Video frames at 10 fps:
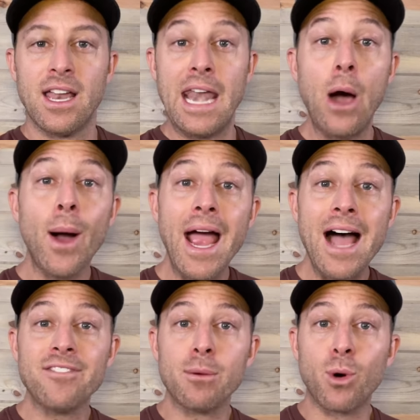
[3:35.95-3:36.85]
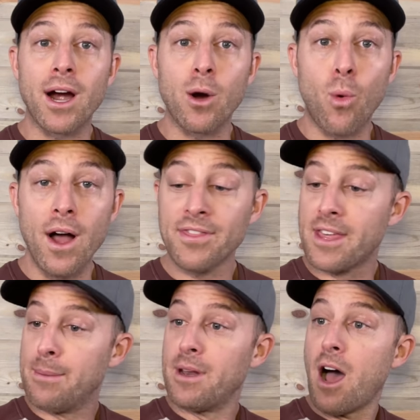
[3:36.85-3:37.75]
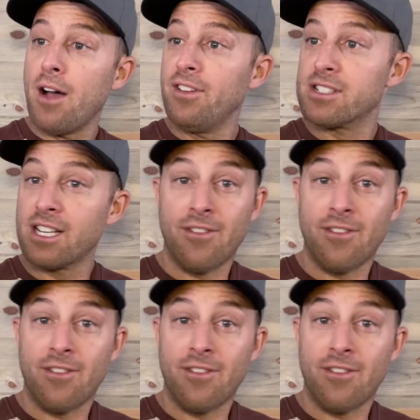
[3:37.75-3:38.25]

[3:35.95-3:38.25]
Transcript: Now I have them where I want them. And obviously,